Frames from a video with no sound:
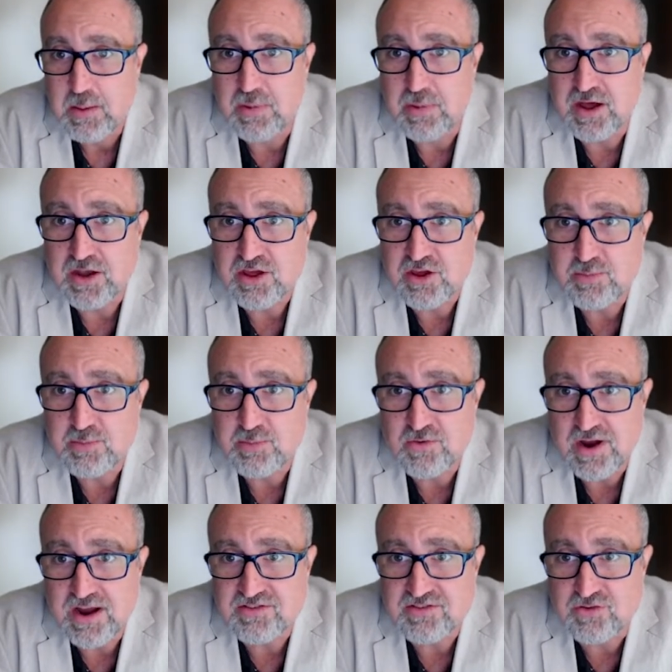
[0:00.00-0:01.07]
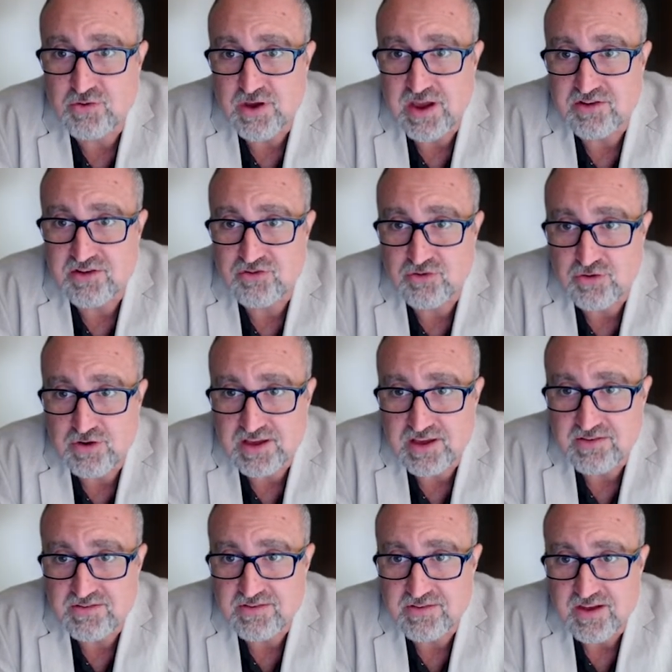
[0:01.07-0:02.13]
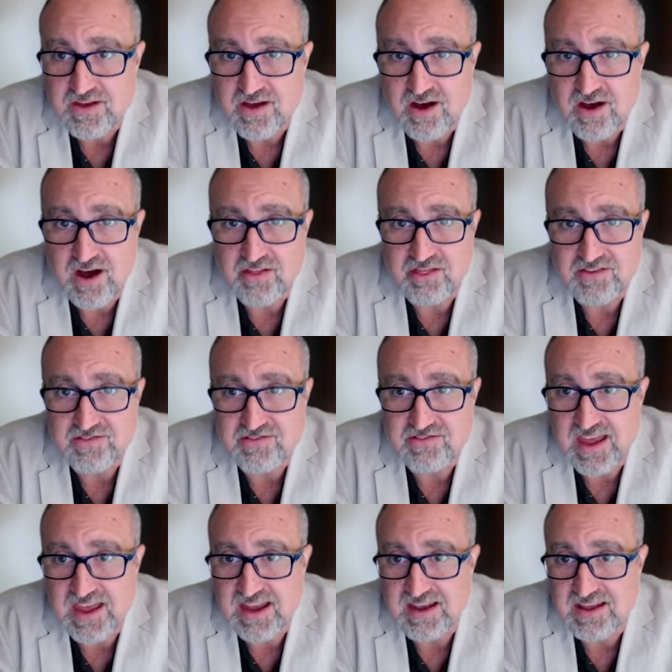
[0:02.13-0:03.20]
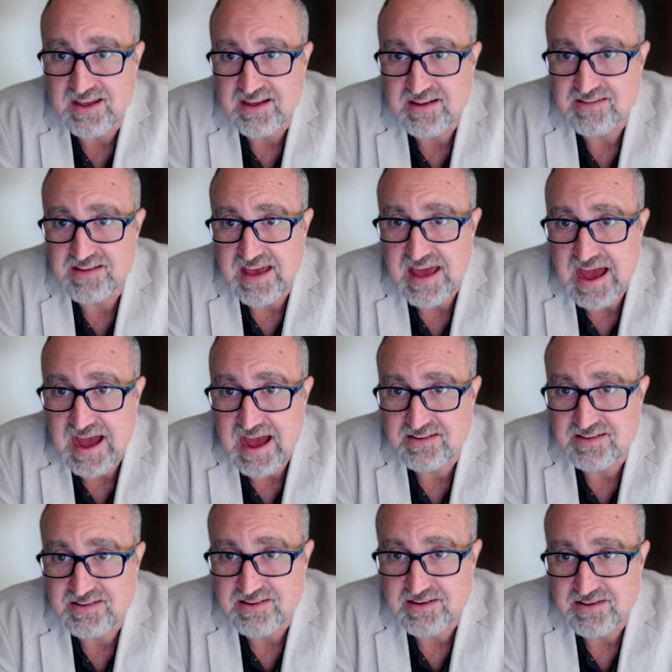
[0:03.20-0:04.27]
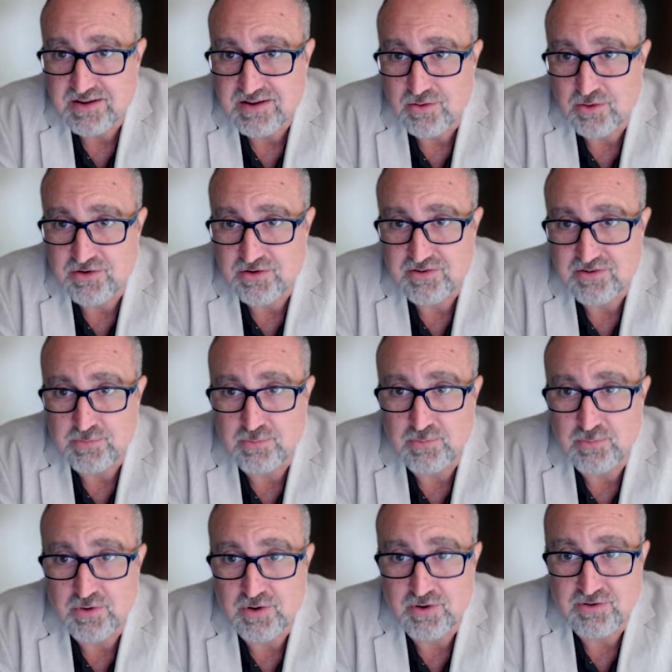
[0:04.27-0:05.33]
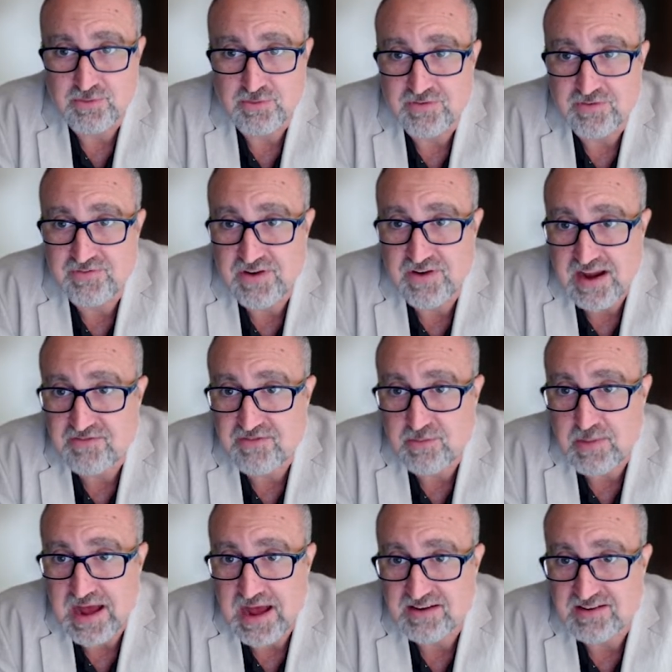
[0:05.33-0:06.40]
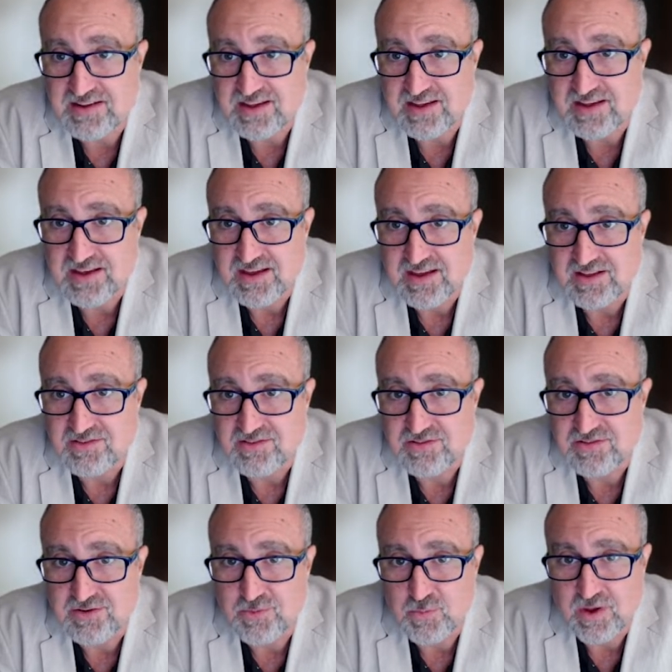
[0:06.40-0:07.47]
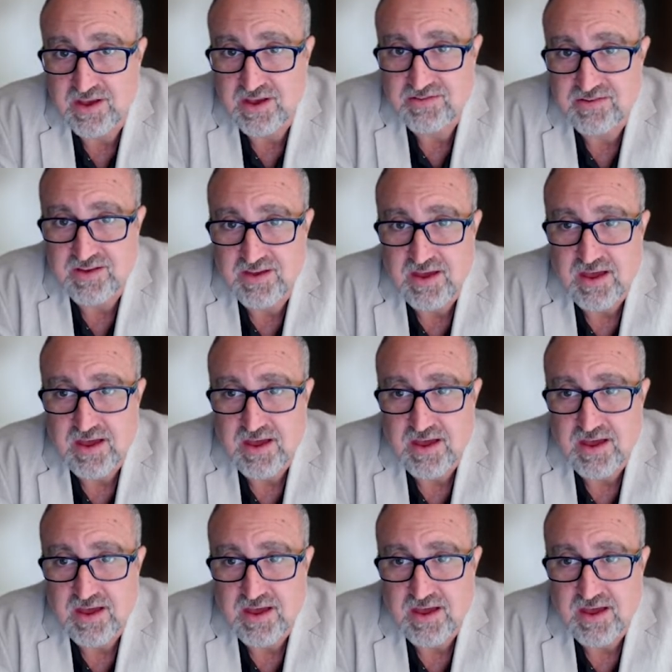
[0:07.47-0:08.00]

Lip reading: But human rights create duties on the state to act or to refrain from acting in certain ways.